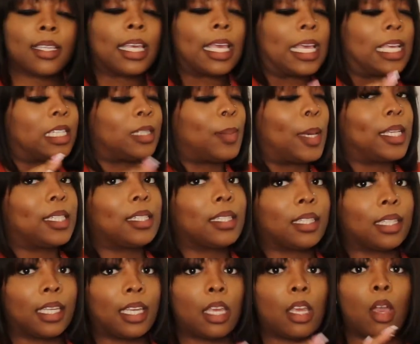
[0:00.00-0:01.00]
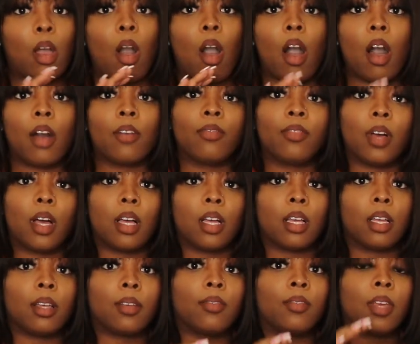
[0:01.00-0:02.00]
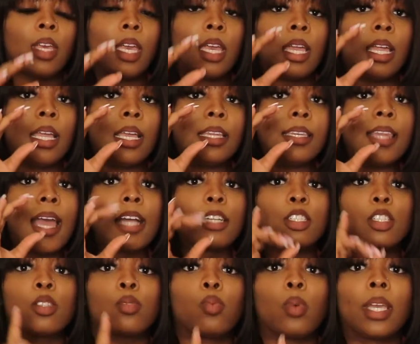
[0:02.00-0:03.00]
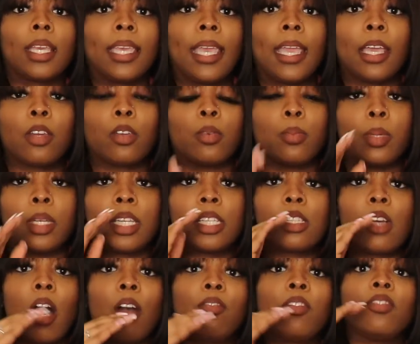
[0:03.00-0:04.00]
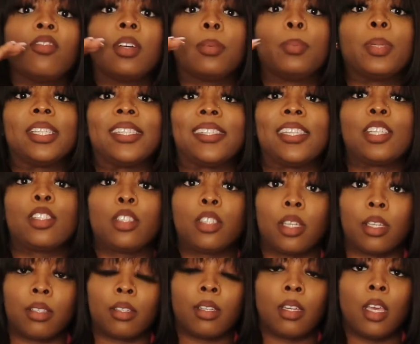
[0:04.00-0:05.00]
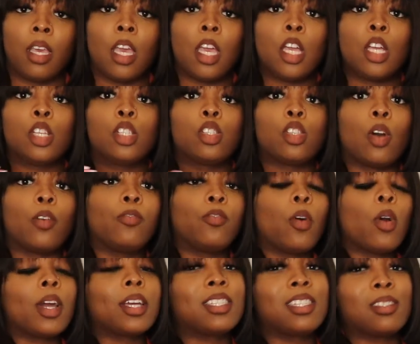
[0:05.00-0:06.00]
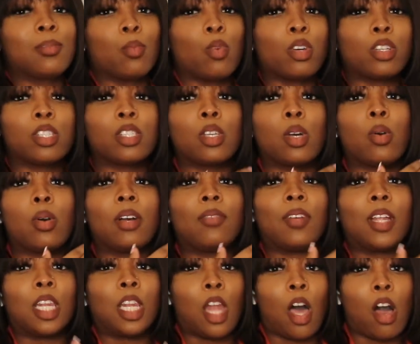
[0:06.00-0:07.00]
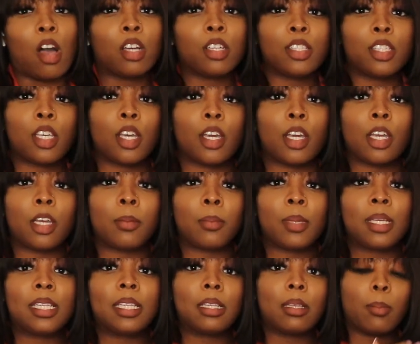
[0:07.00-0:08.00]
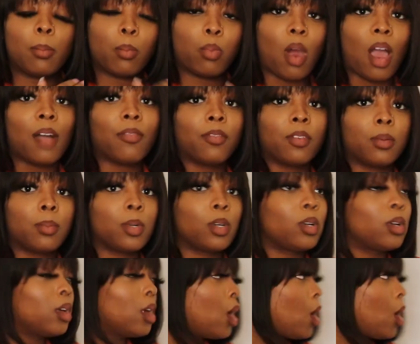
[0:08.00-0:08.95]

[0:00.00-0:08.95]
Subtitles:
is basically off of not just one candle, but it's off of a position. So Forex is more so of a long-term profitable,